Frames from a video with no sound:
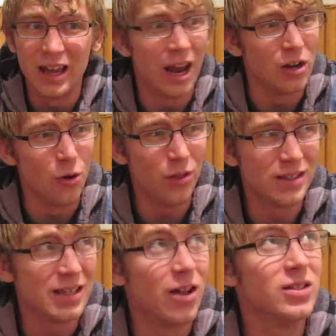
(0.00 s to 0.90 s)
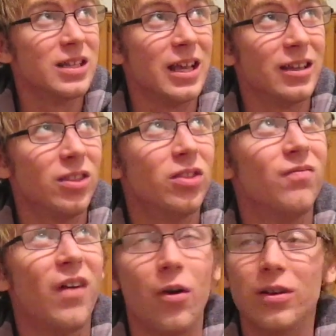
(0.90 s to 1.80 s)
And I know that sounds like
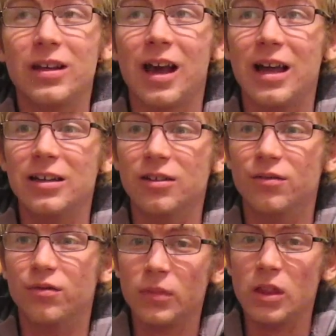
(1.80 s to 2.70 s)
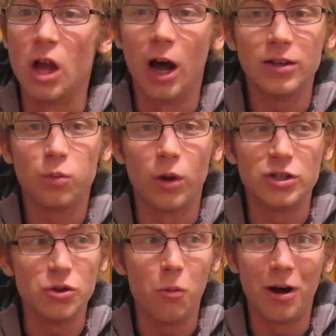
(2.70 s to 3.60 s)
very kind of not
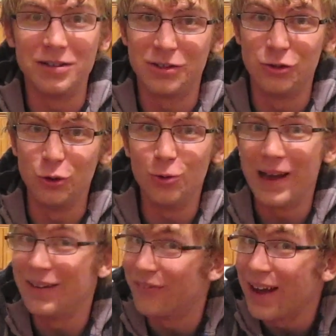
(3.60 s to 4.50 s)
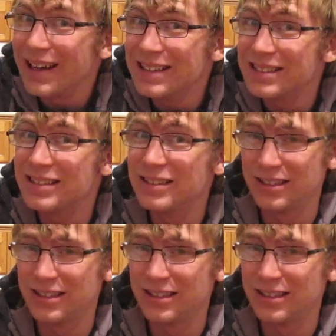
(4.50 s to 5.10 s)
what you want to do advice,